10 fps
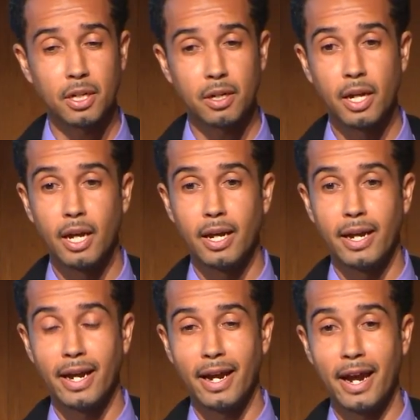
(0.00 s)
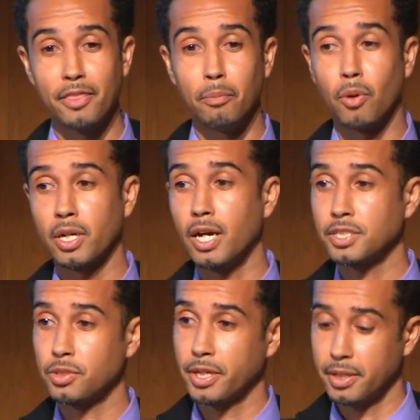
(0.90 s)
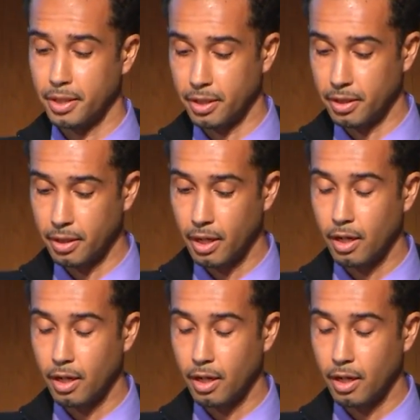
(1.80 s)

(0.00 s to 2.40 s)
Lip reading: are, and the more concentrated the